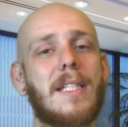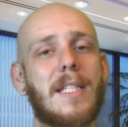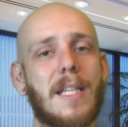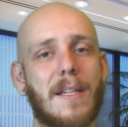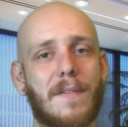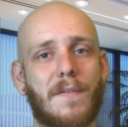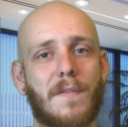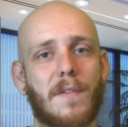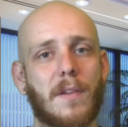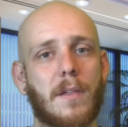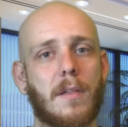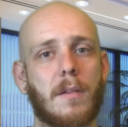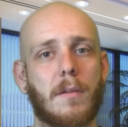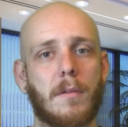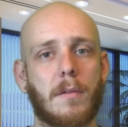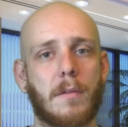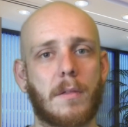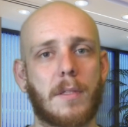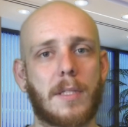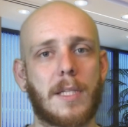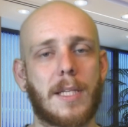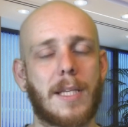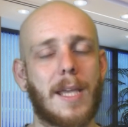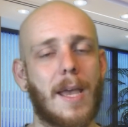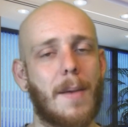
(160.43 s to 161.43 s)

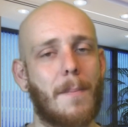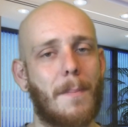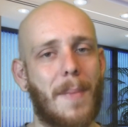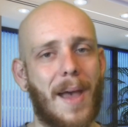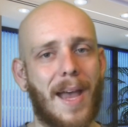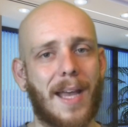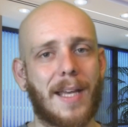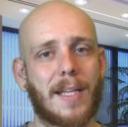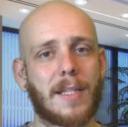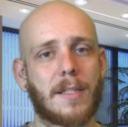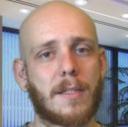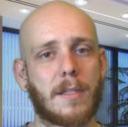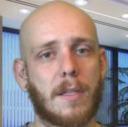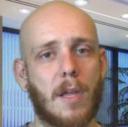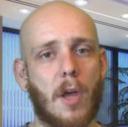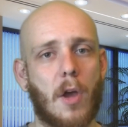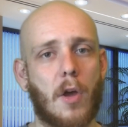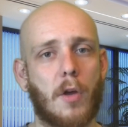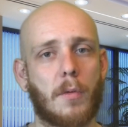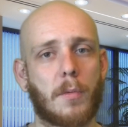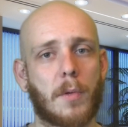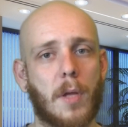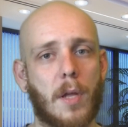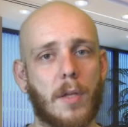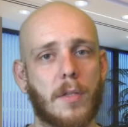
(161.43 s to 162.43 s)
difficult to get back into the
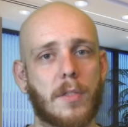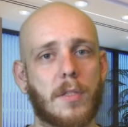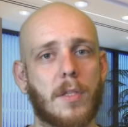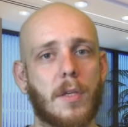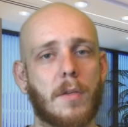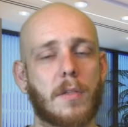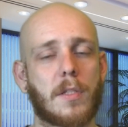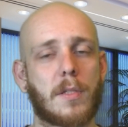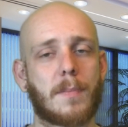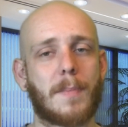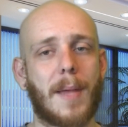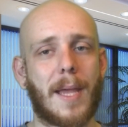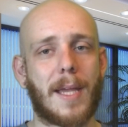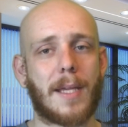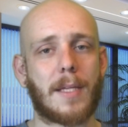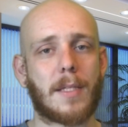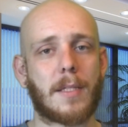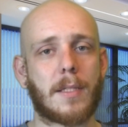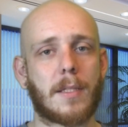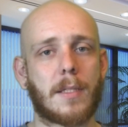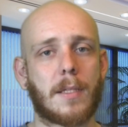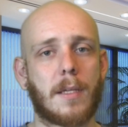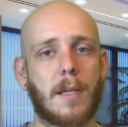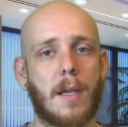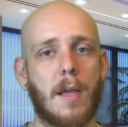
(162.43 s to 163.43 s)
home console
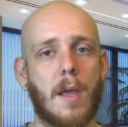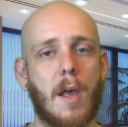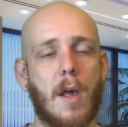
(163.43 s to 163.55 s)
space.